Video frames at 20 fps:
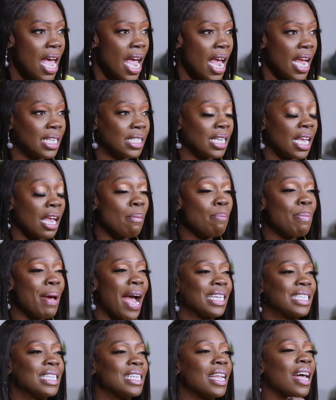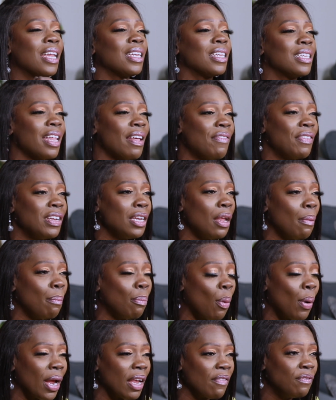is impacting
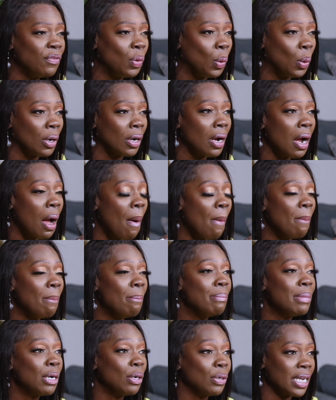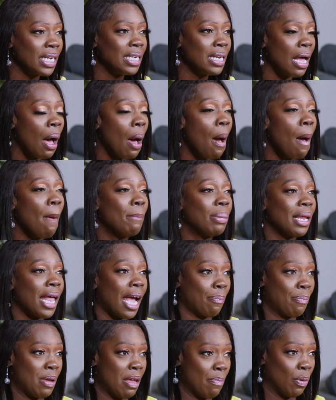11.4 million
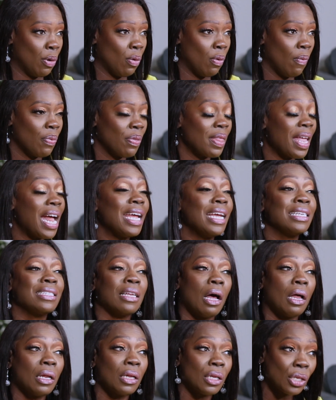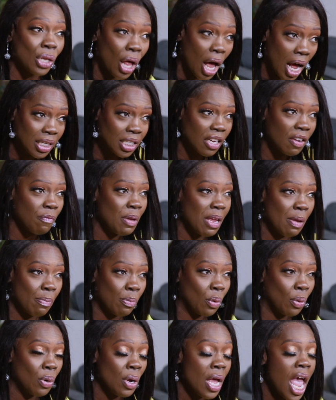Black people. That is a lot of
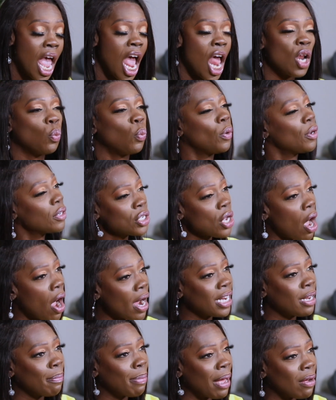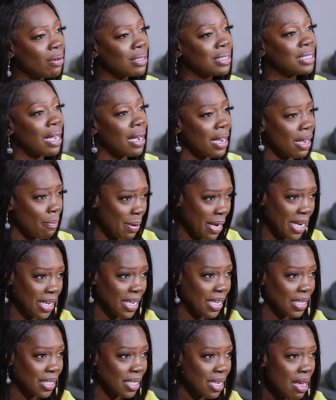people. And we're talking about
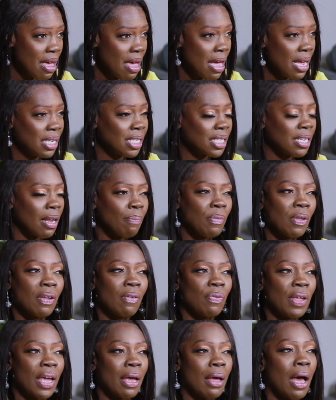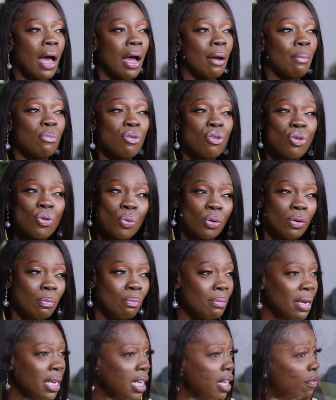diabetes, something that I'm sure
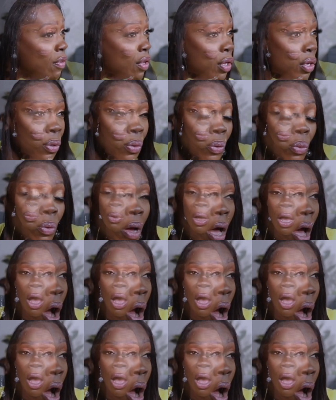many of you